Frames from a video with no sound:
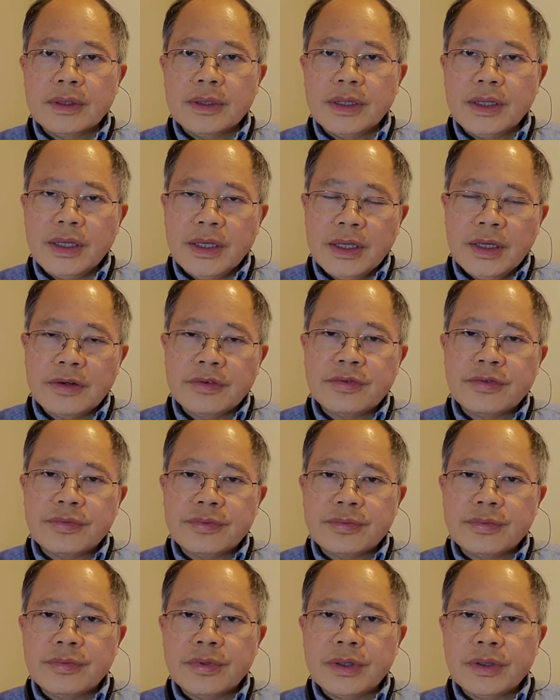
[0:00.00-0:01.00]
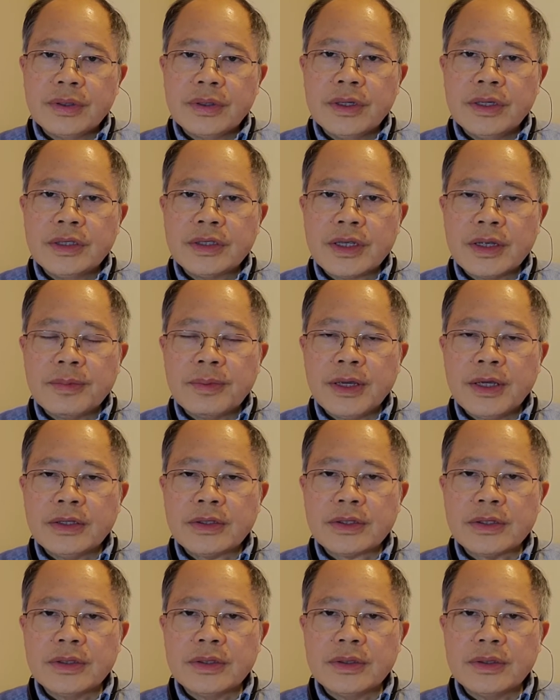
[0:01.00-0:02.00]
if there is a
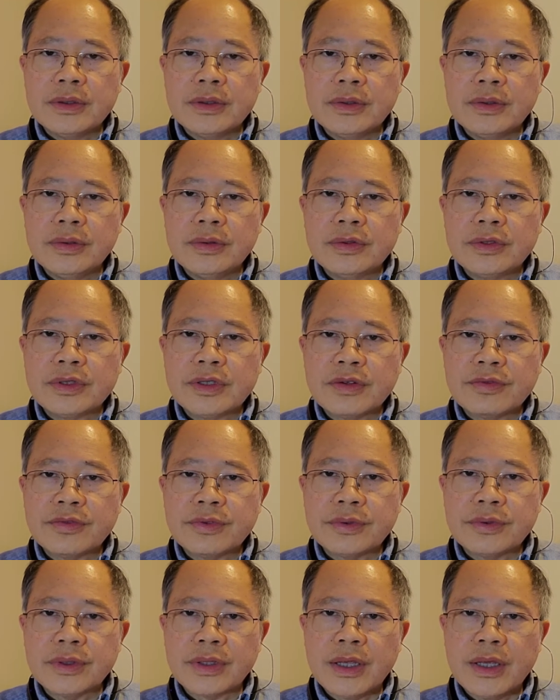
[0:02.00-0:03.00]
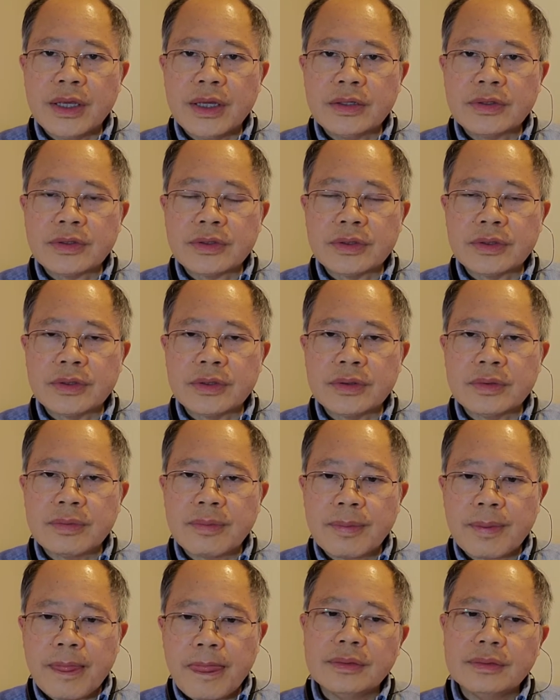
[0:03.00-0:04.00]
patient who suffers cancer,
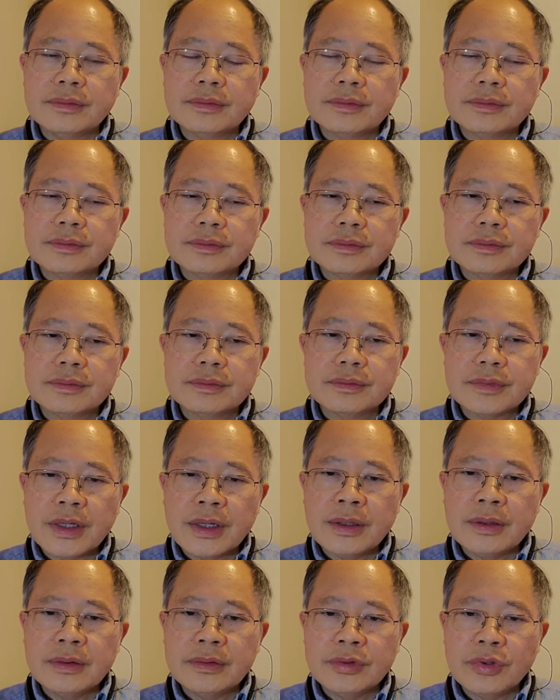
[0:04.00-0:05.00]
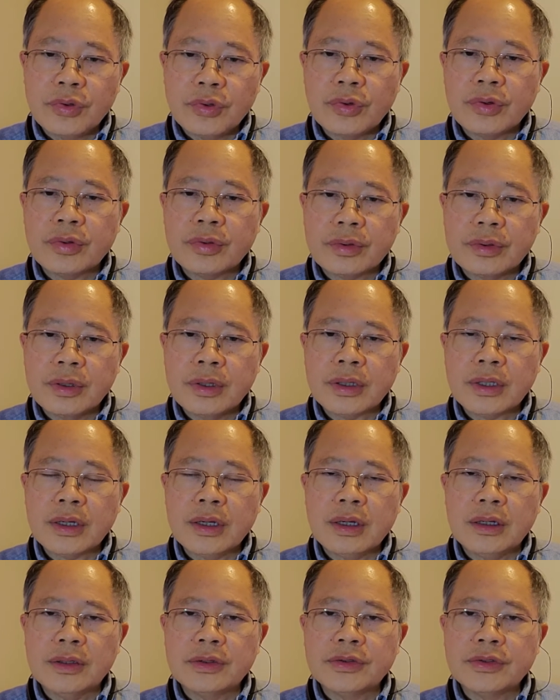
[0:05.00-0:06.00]
and your
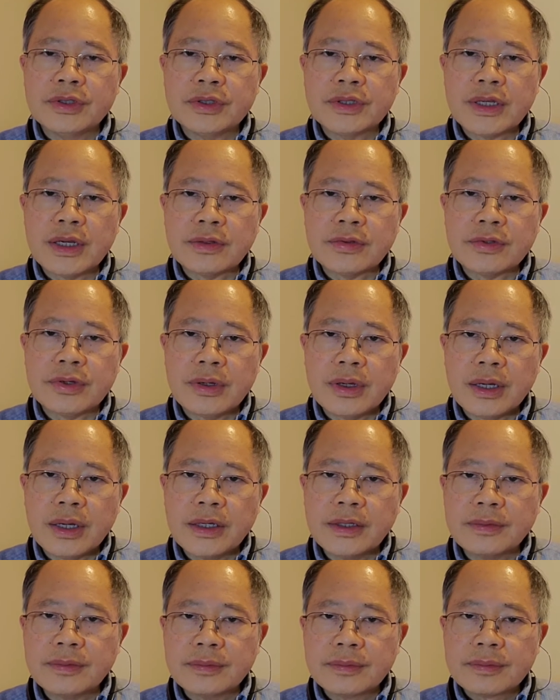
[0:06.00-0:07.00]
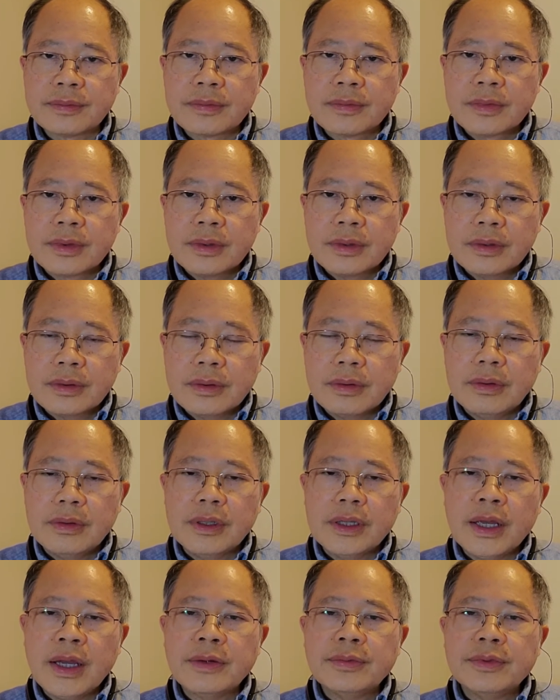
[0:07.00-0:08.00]
oncologist had tried
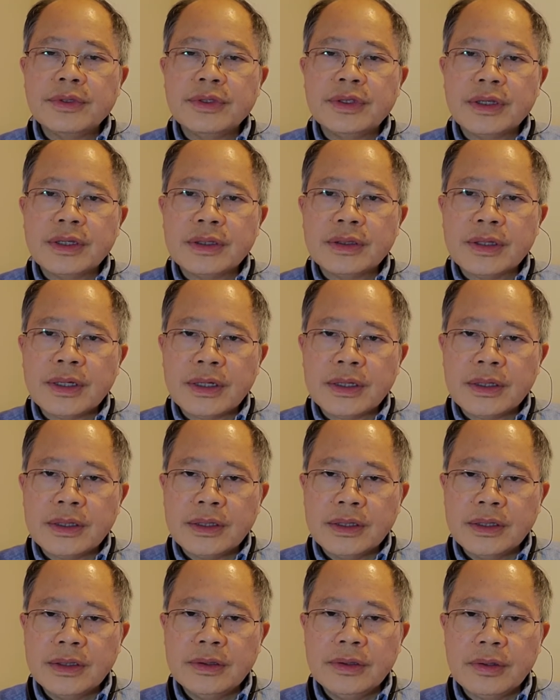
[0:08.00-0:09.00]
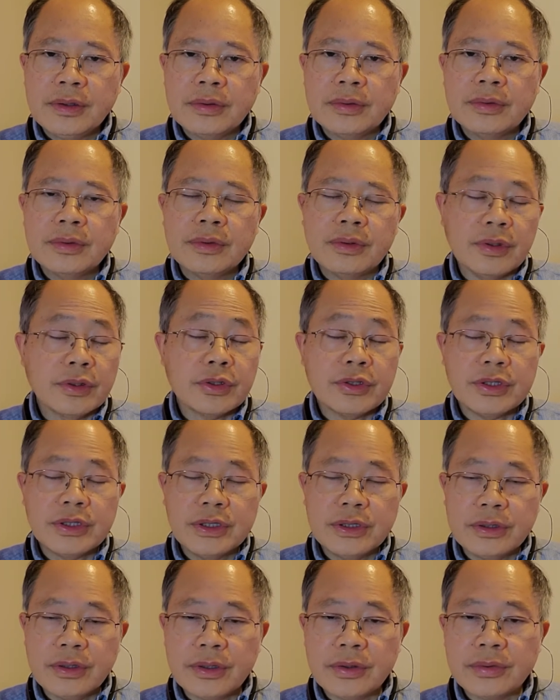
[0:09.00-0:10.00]
everything that he know or she
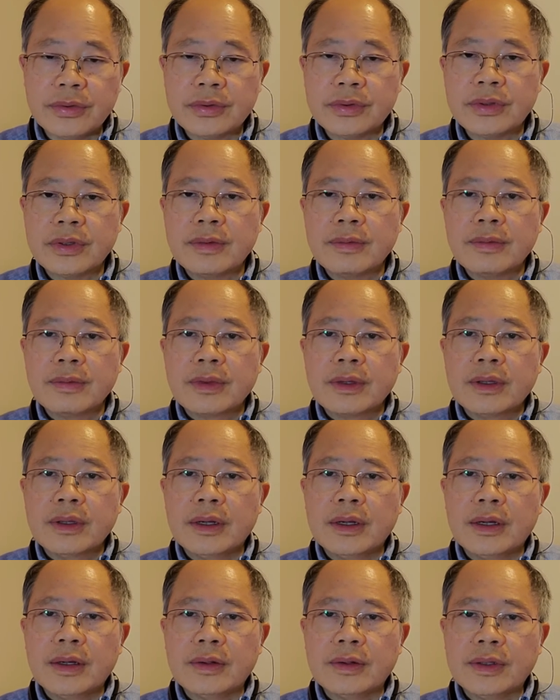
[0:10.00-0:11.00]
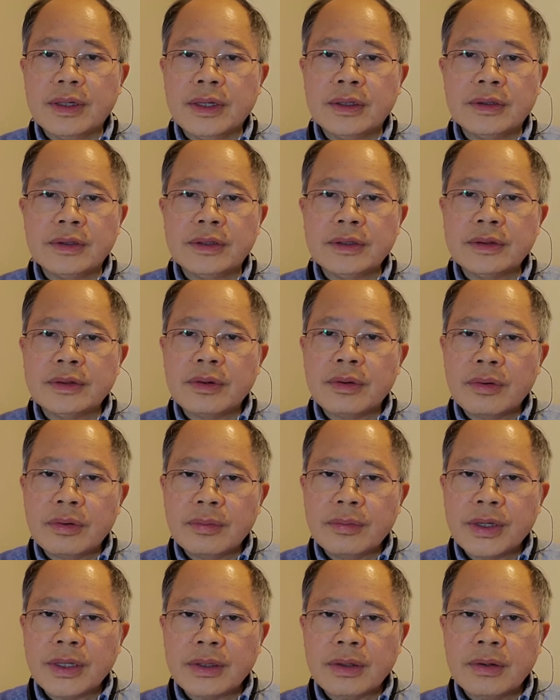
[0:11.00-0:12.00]
knows and
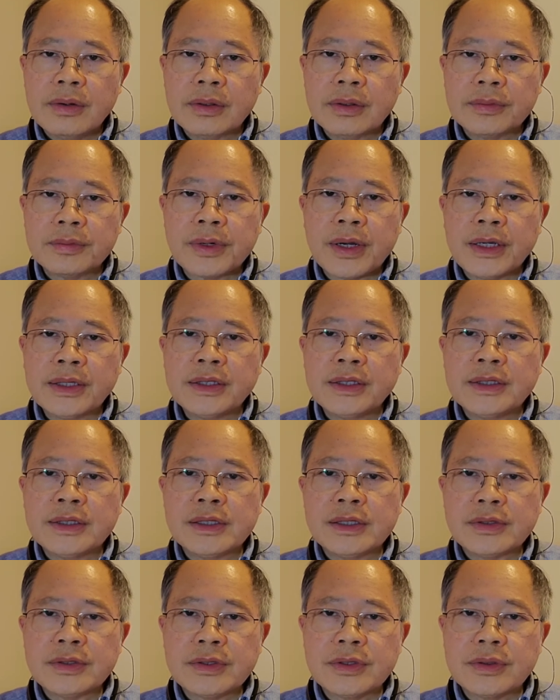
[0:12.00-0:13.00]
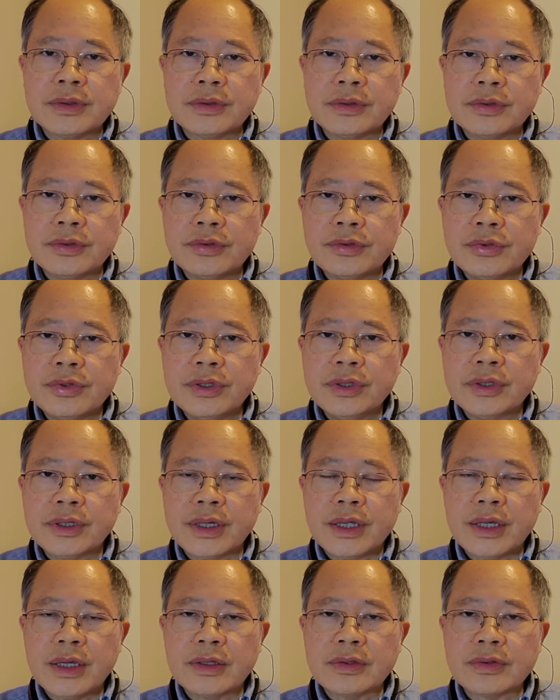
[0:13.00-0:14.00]
make all the right decision to treat the
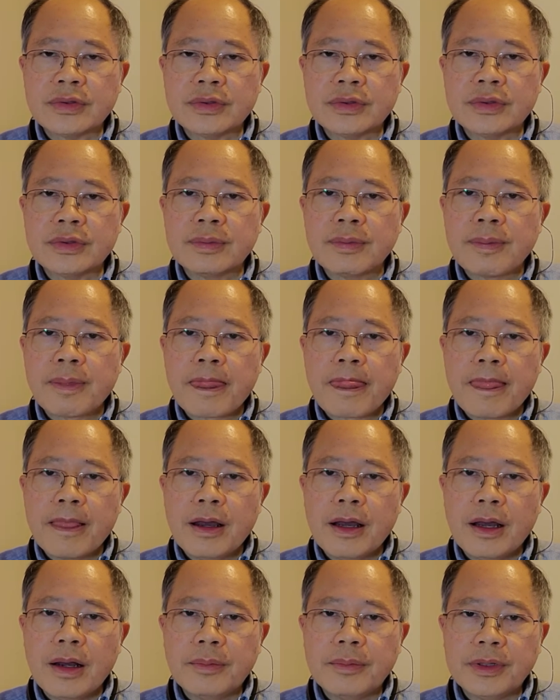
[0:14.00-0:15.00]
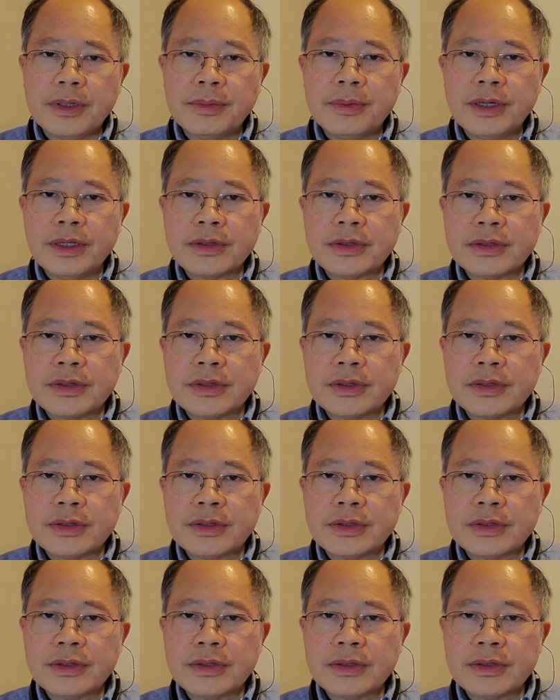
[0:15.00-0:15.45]
cancer, but the patient